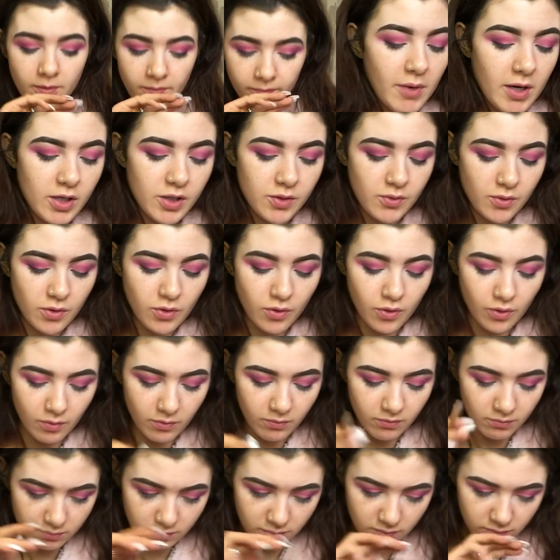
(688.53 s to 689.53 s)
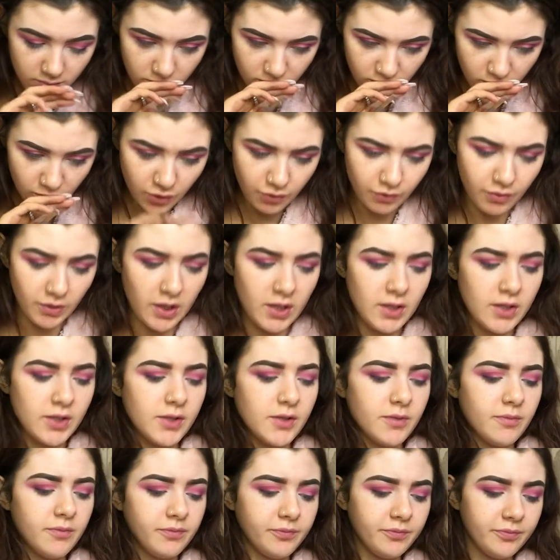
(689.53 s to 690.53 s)
I might do a cut crease.
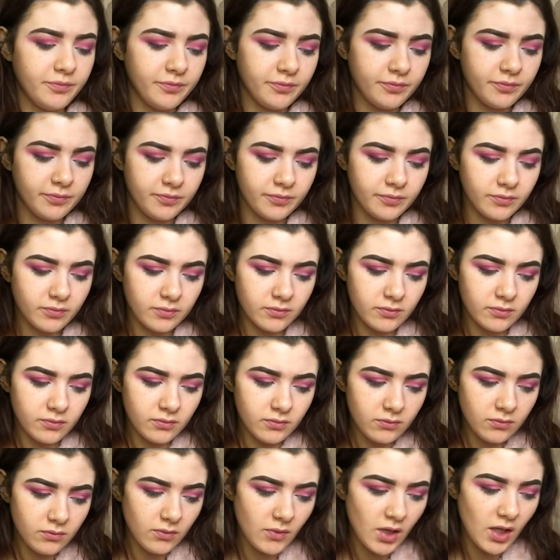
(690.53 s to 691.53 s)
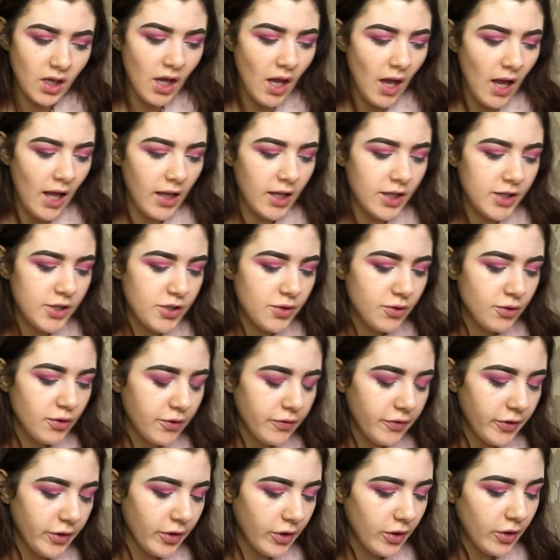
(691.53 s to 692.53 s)
I'll answer
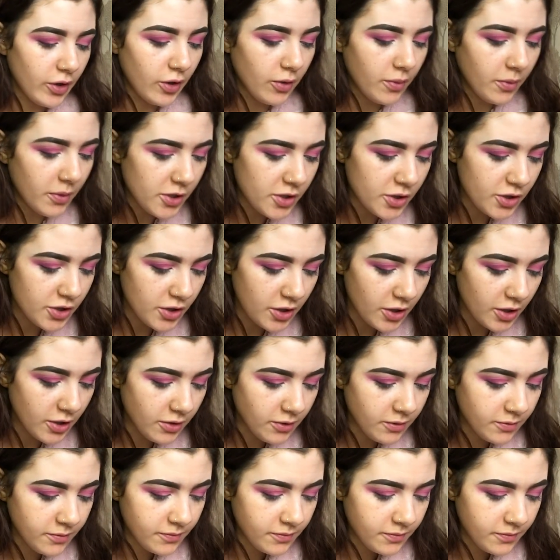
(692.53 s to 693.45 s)
another question.